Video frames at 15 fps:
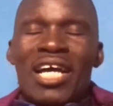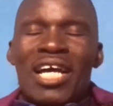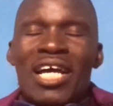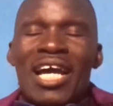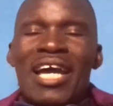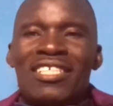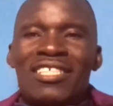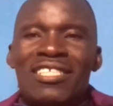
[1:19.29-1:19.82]

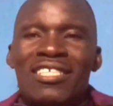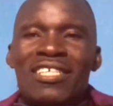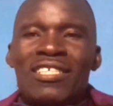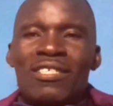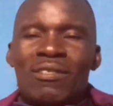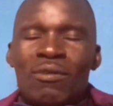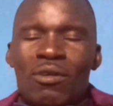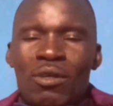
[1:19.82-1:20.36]
and this
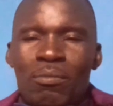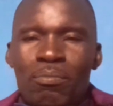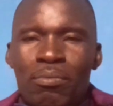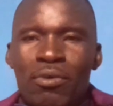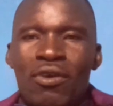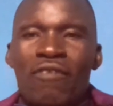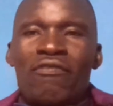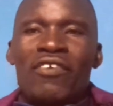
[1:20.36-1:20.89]
is a
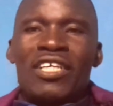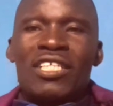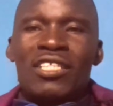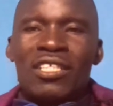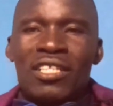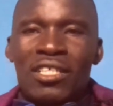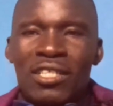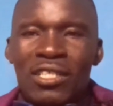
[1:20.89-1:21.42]

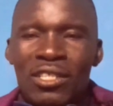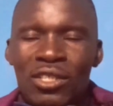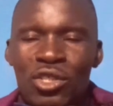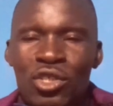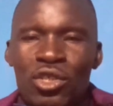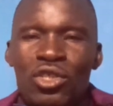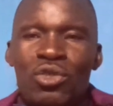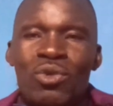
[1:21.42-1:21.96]
Prophet
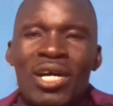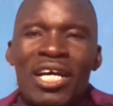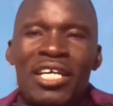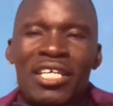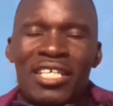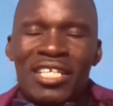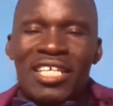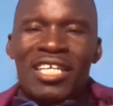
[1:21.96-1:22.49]
Joshua
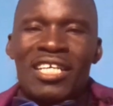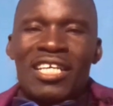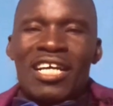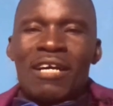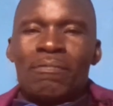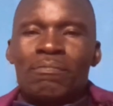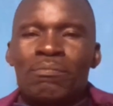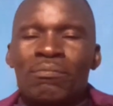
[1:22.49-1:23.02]

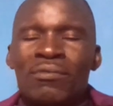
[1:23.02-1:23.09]
Iginla